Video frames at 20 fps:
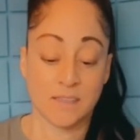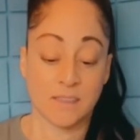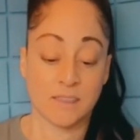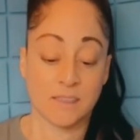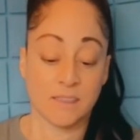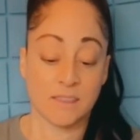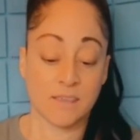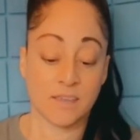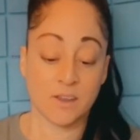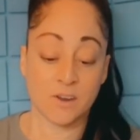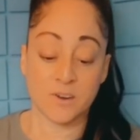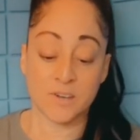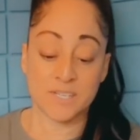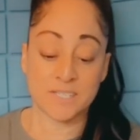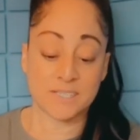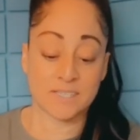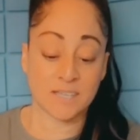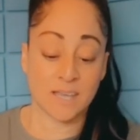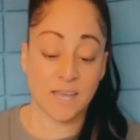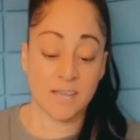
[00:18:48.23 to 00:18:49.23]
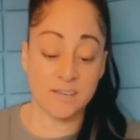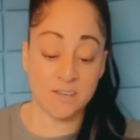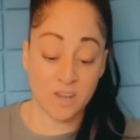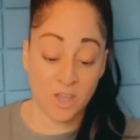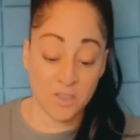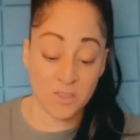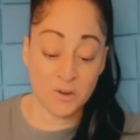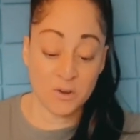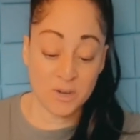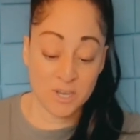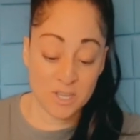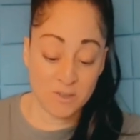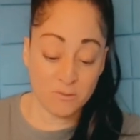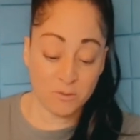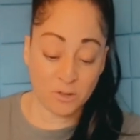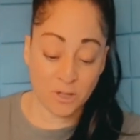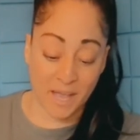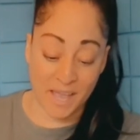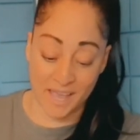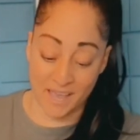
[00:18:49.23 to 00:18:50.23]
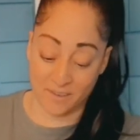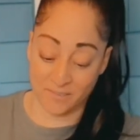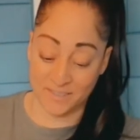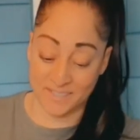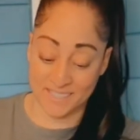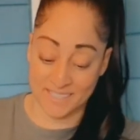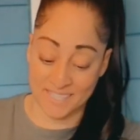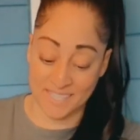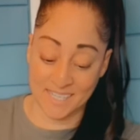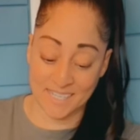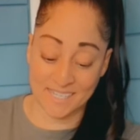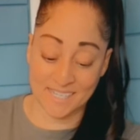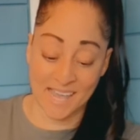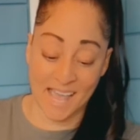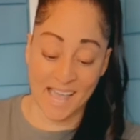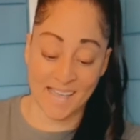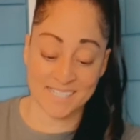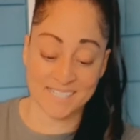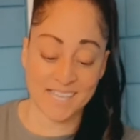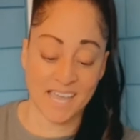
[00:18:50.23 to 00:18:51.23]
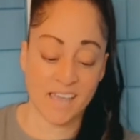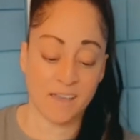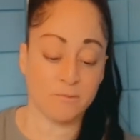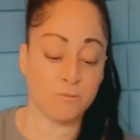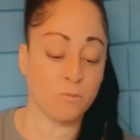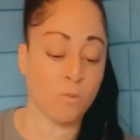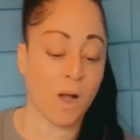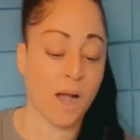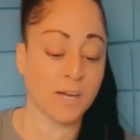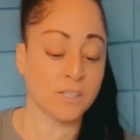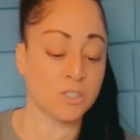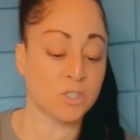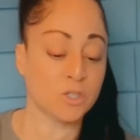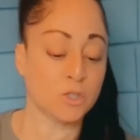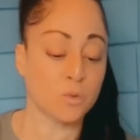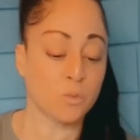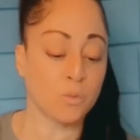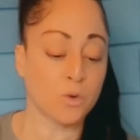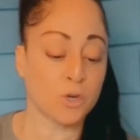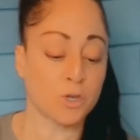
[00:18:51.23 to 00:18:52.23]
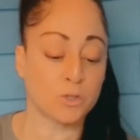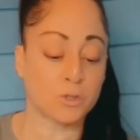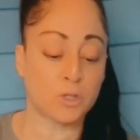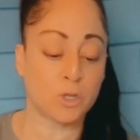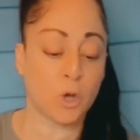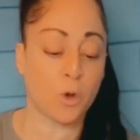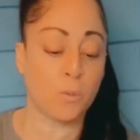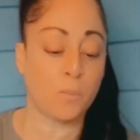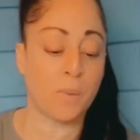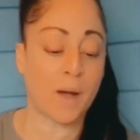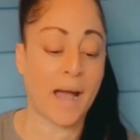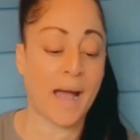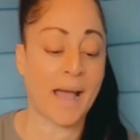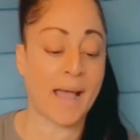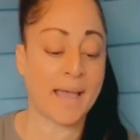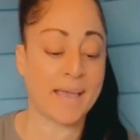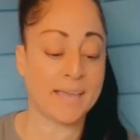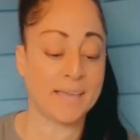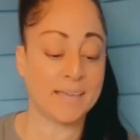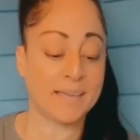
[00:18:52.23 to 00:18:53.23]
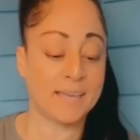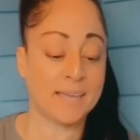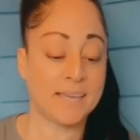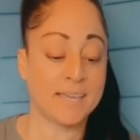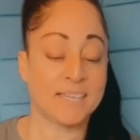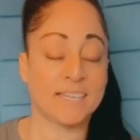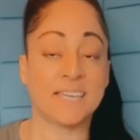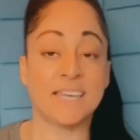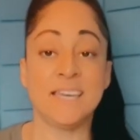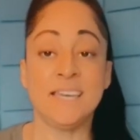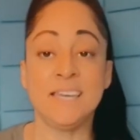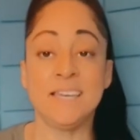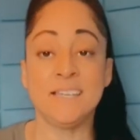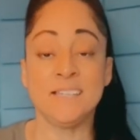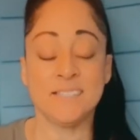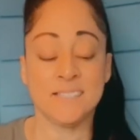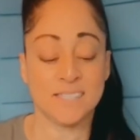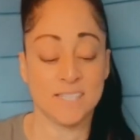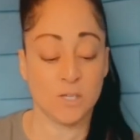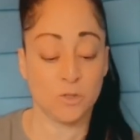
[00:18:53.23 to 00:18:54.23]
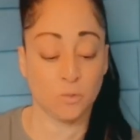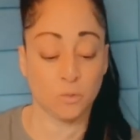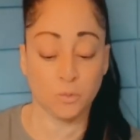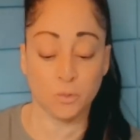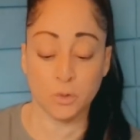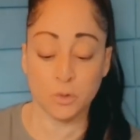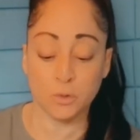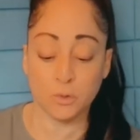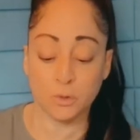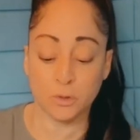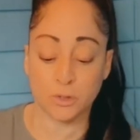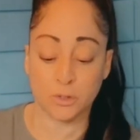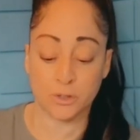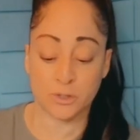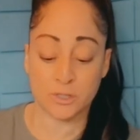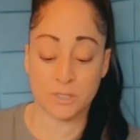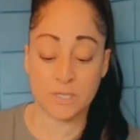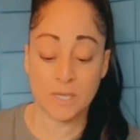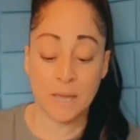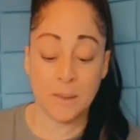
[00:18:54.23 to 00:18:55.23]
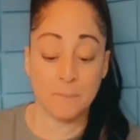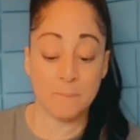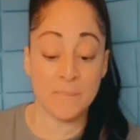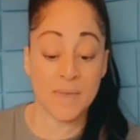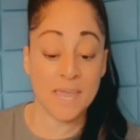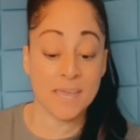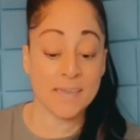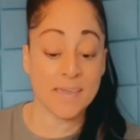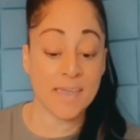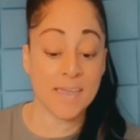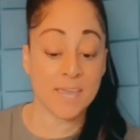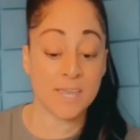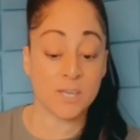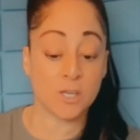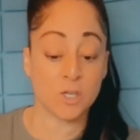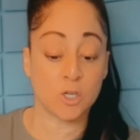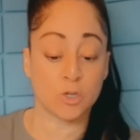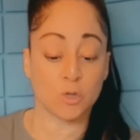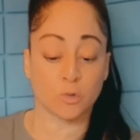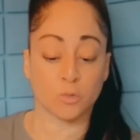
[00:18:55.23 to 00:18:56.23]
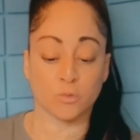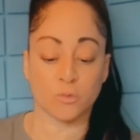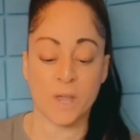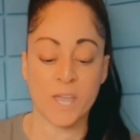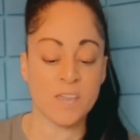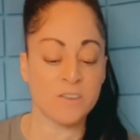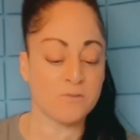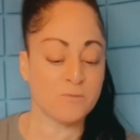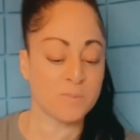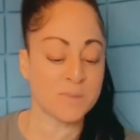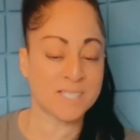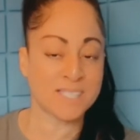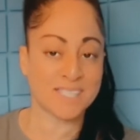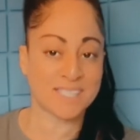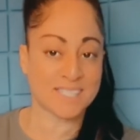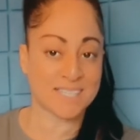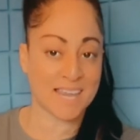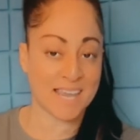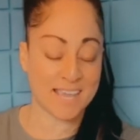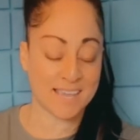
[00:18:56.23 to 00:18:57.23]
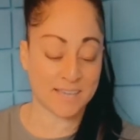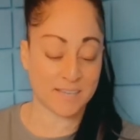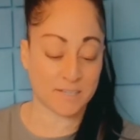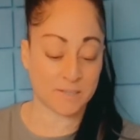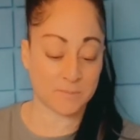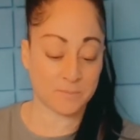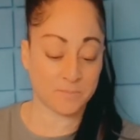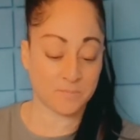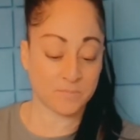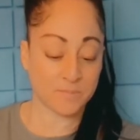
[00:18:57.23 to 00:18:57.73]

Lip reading: There is another evil I have seen as I have watched the world go by. Kings and rulers make a grave mistake.